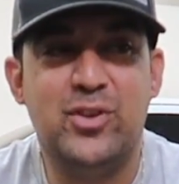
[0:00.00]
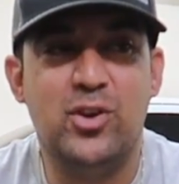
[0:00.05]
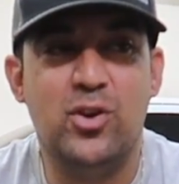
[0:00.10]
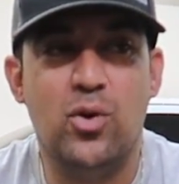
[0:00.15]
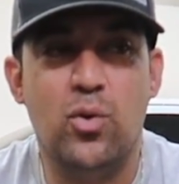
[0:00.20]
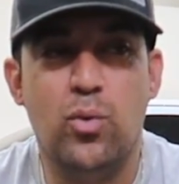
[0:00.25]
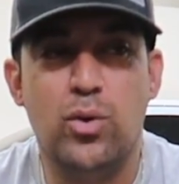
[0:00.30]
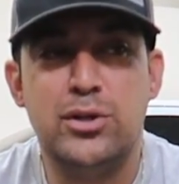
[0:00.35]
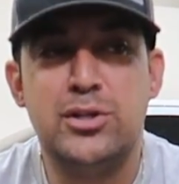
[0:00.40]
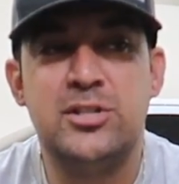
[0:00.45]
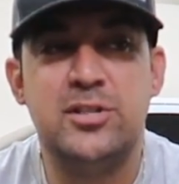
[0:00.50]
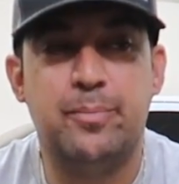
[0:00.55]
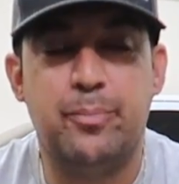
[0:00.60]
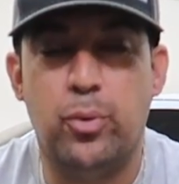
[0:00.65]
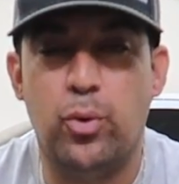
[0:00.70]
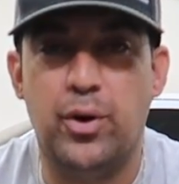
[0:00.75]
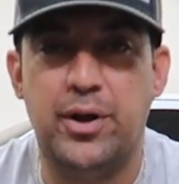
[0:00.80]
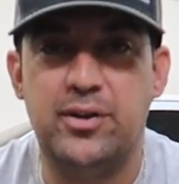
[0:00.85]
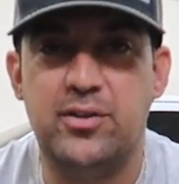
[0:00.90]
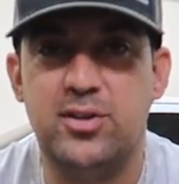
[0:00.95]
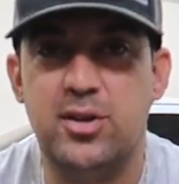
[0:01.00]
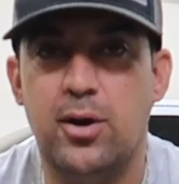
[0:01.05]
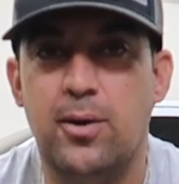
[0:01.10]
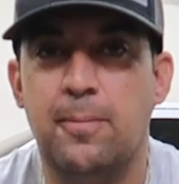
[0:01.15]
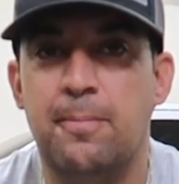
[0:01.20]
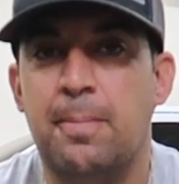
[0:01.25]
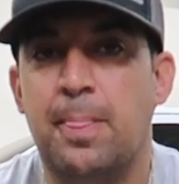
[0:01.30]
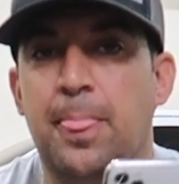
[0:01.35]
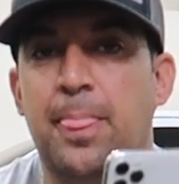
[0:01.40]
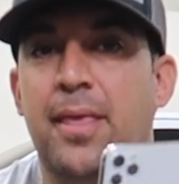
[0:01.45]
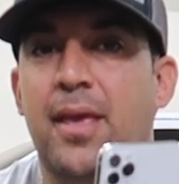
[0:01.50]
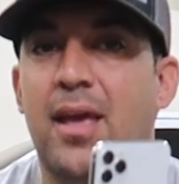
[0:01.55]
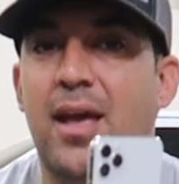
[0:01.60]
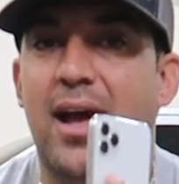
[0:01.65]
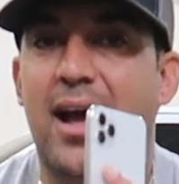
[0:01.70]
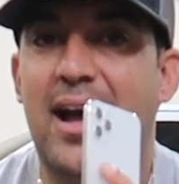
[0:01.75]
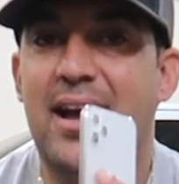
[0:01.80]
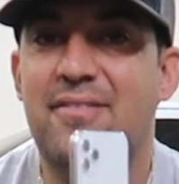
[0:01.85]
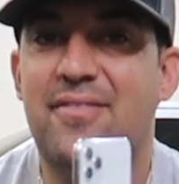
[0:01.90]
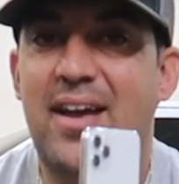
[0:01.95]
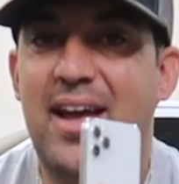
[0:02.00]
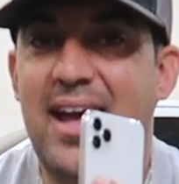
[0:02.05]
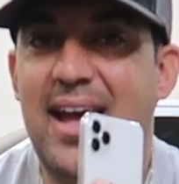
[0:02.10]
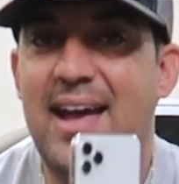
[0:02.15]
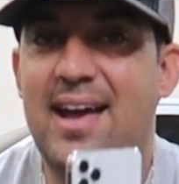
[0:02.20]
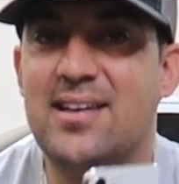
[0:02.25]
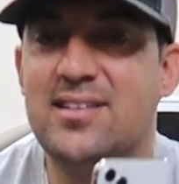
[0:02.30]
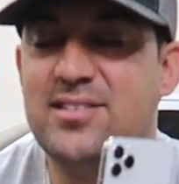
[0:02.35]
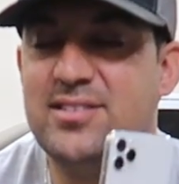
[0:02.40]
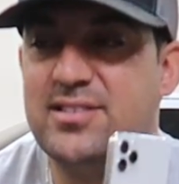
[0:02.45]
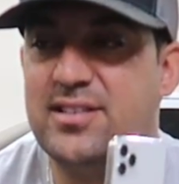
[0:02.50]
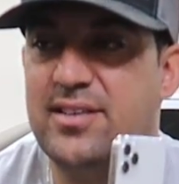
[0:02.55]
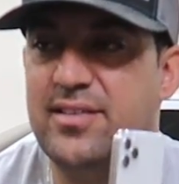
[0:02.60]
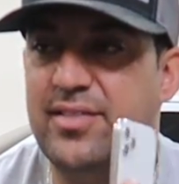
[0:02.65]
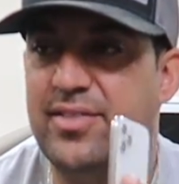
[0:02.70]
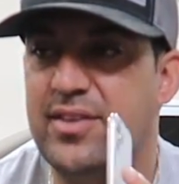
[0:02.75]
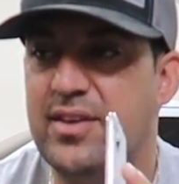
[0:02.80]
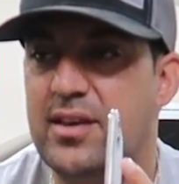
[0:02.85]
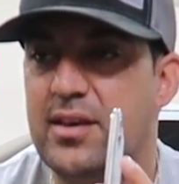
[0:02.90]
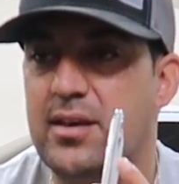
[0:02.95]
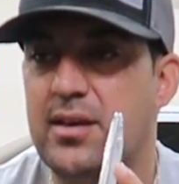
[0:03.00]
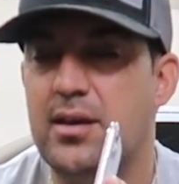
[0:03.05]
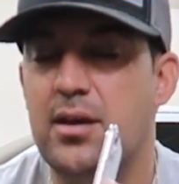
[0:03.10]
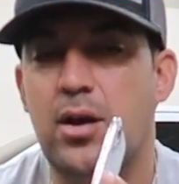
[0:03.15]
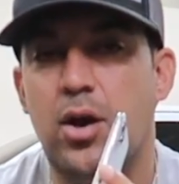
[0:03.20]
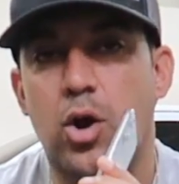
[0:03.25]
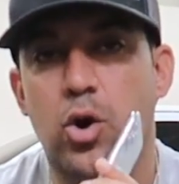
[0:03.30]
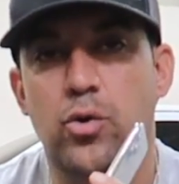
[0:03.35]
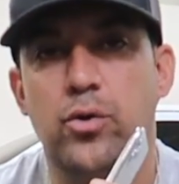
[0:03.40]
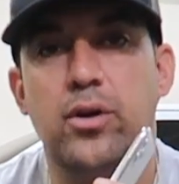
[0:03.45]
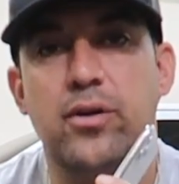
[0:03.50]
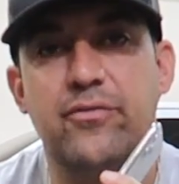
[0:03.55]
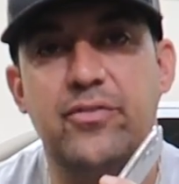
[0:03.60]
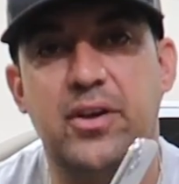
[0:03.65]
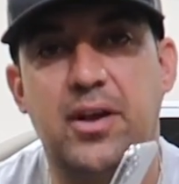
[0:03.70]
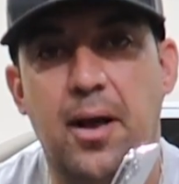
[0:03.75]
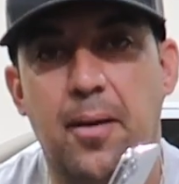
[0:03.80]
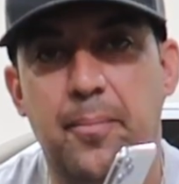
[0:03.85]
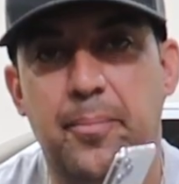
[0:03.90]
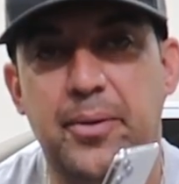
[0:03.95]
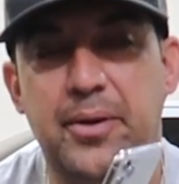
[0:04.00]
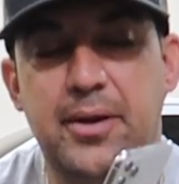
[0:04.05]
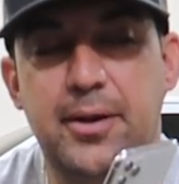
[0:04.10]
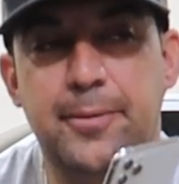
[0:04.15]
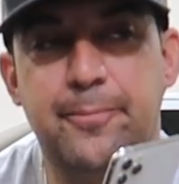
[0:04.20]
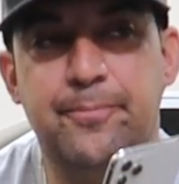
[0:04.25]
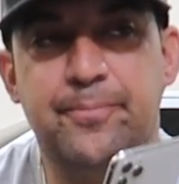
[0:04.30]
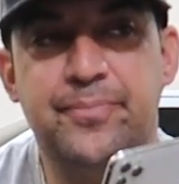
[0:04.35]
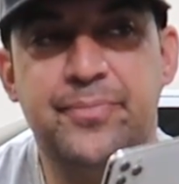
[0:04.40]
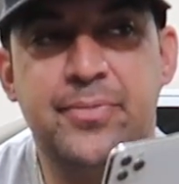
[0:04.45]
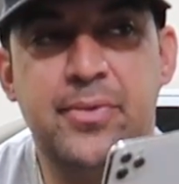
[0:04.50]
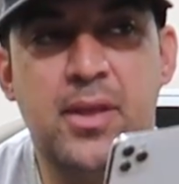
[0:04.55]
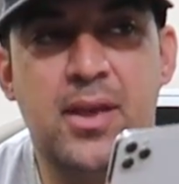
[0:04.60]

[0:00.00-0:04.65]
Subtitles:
You know, what's the point? So I've asked the owner of the company